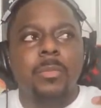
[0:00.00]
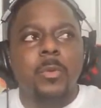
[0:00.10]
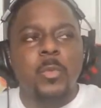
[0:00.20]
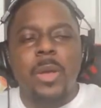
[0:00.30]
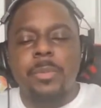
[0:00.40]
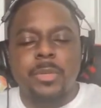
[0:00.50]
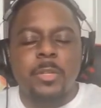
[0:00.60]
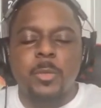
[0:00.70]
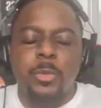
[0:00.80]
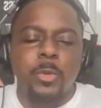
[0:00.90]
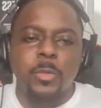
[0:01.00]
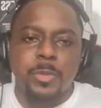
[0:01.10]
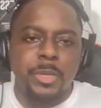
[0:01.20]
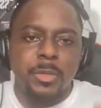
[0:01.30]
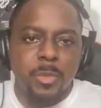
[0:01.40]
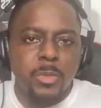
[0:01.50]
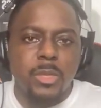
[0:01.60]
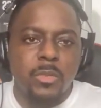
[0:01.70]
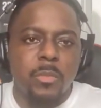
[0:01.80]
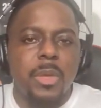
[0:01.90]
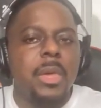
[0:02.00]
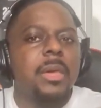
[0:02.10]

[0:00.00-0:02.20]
most rappers entrepreneurs because most of them